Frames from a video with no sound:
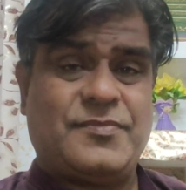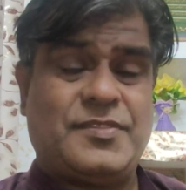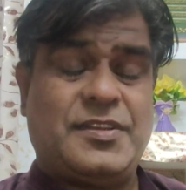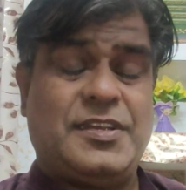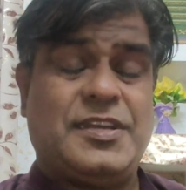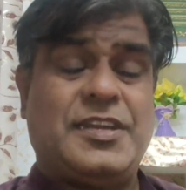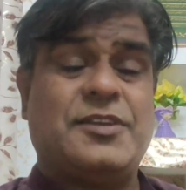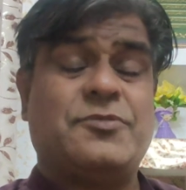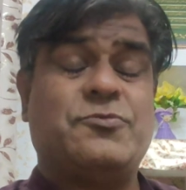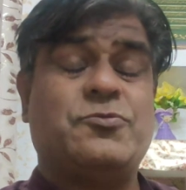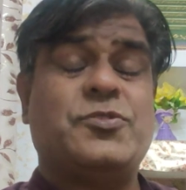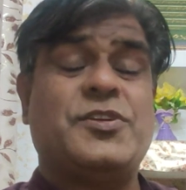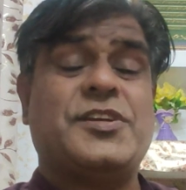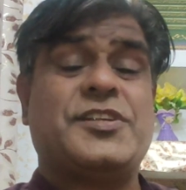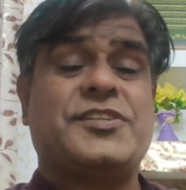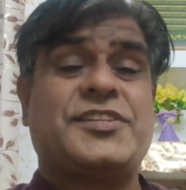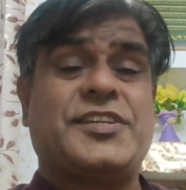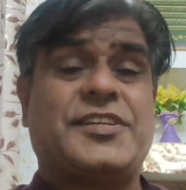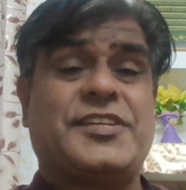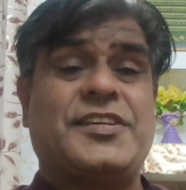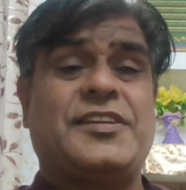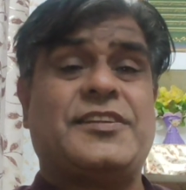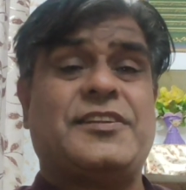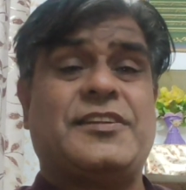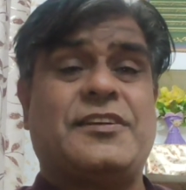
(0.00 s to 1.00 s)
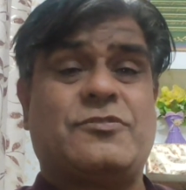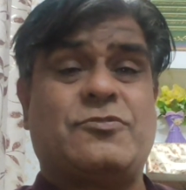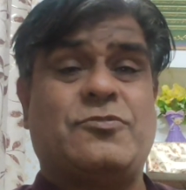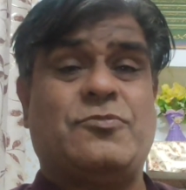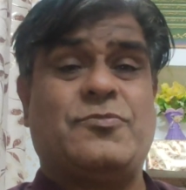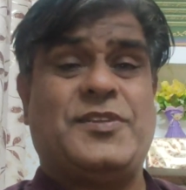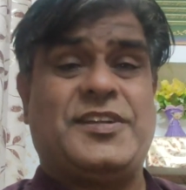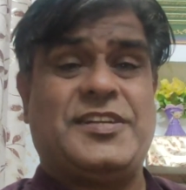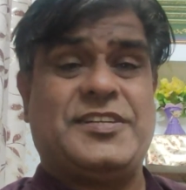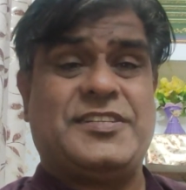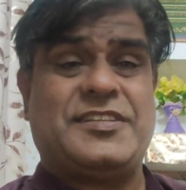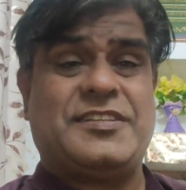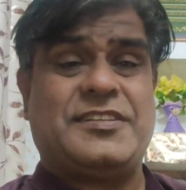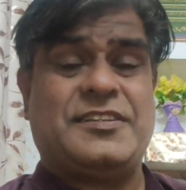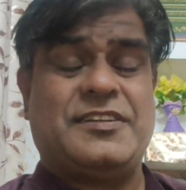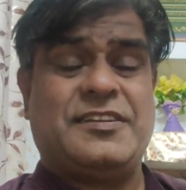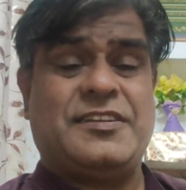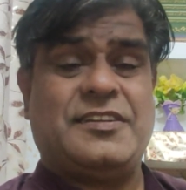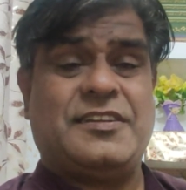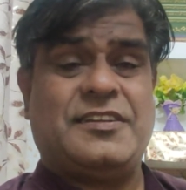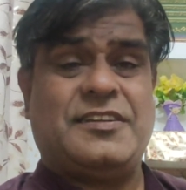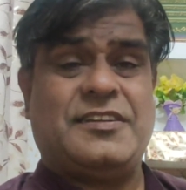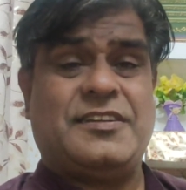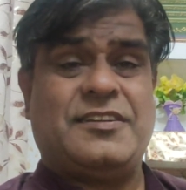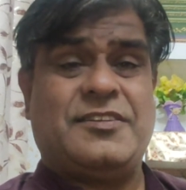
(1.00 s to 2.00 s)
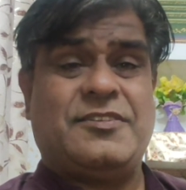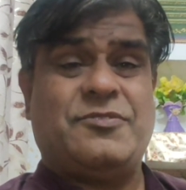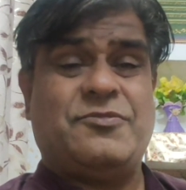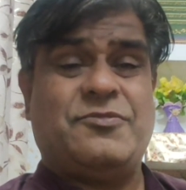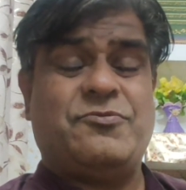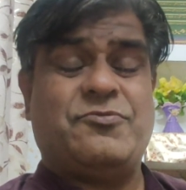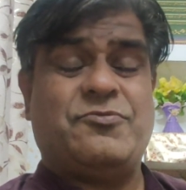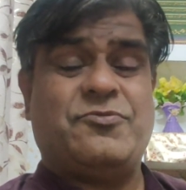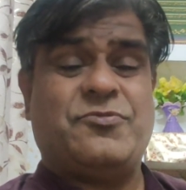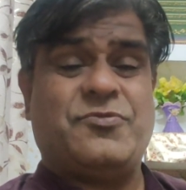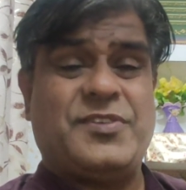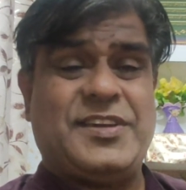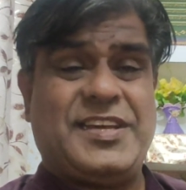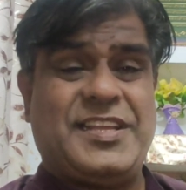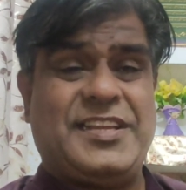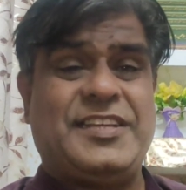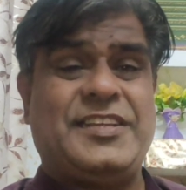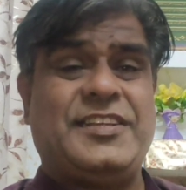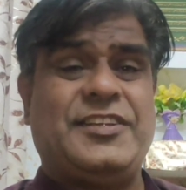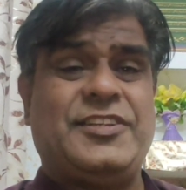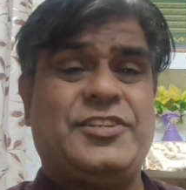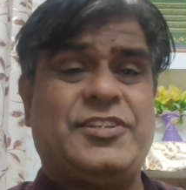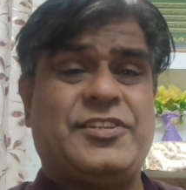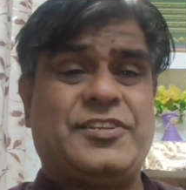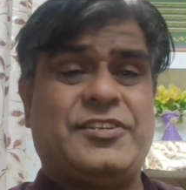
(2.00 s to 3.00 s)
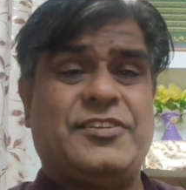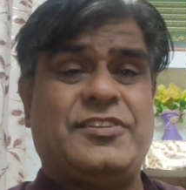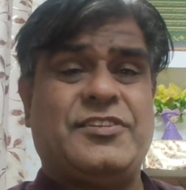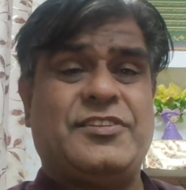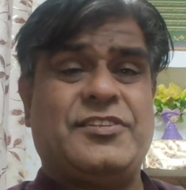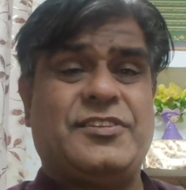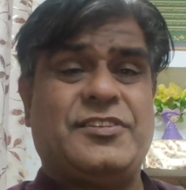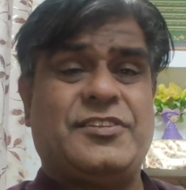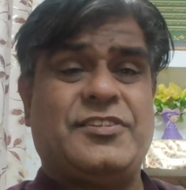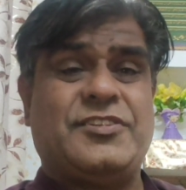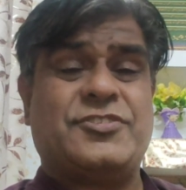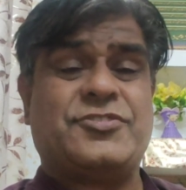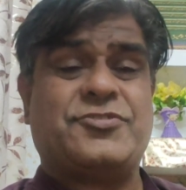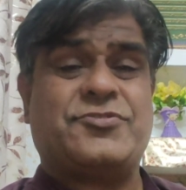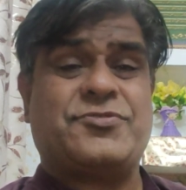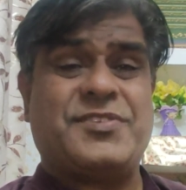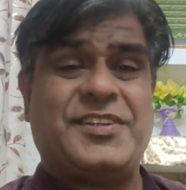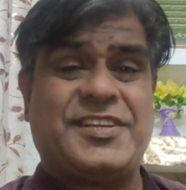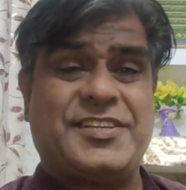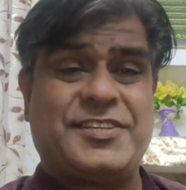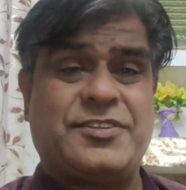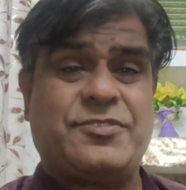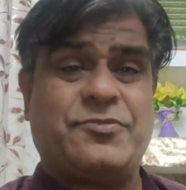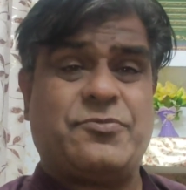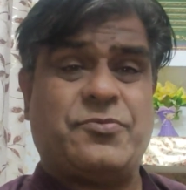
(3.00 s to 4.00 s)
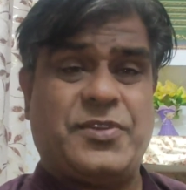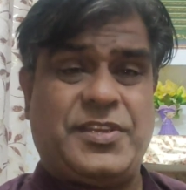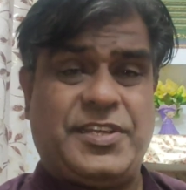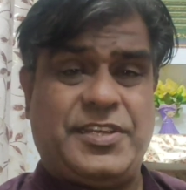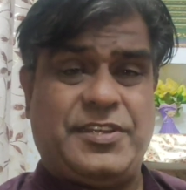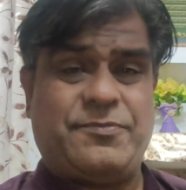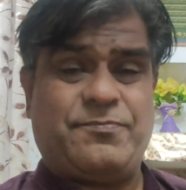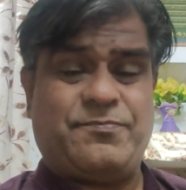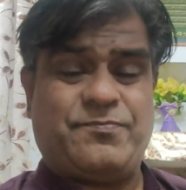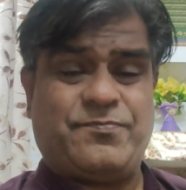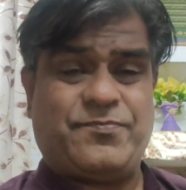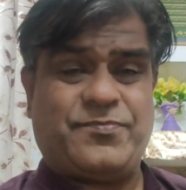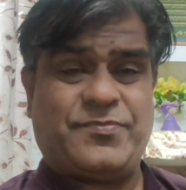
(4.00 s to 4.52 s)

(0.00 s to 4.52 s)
And we are checking documents very strict way.